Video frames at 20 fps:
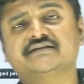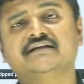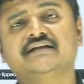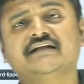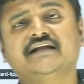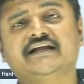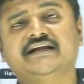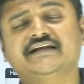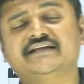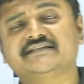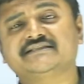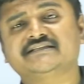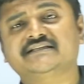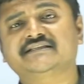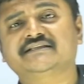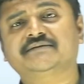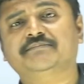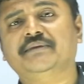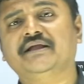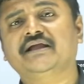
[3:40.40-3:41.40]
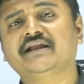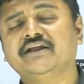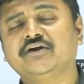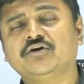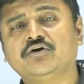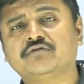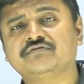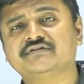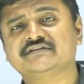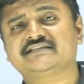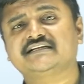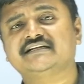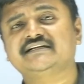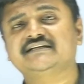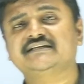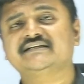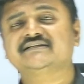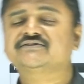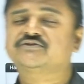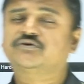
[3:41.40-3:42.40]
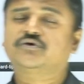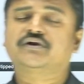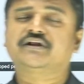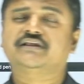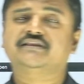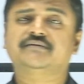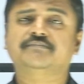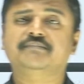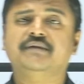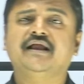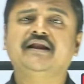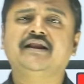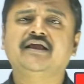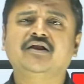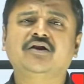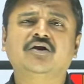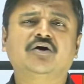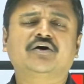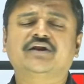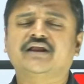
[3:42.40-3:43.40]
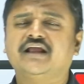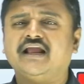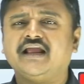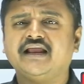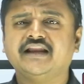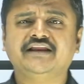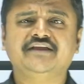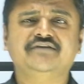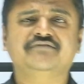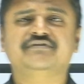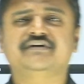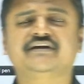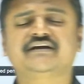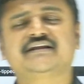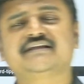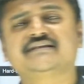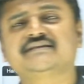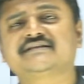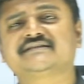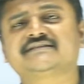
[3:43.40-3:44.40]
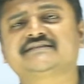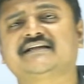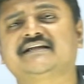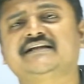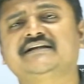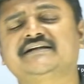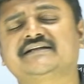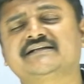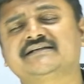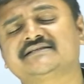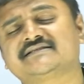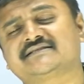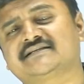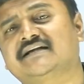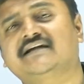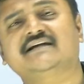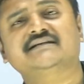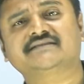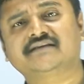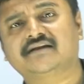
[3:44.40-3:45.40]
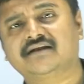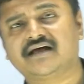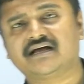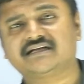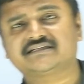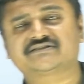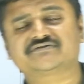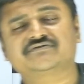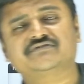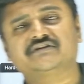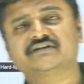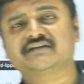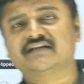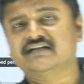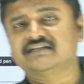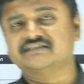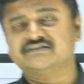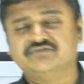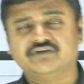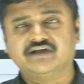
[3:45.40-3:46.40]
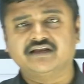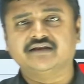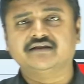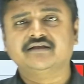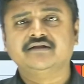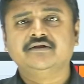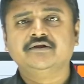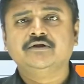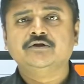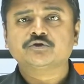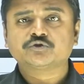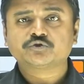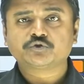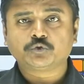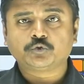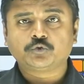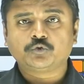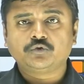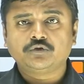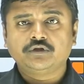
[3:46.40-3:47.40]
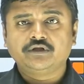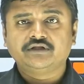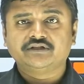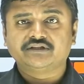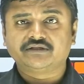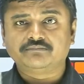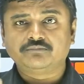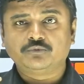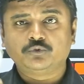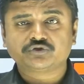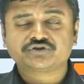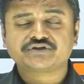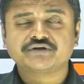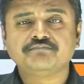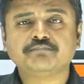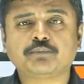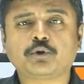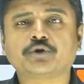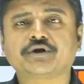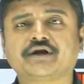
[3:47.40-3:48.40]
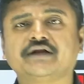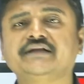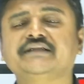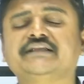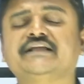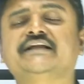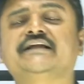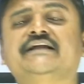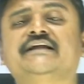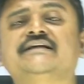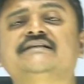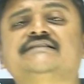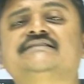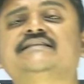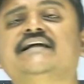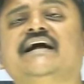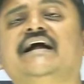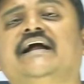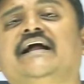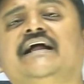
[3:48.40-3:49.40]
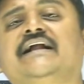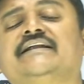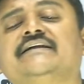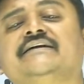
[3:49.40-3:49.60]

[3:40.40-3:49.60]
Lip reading: in the beginning of a sentence or in the middle or anywhere in the sentence as a last word as well. So the most important thing is that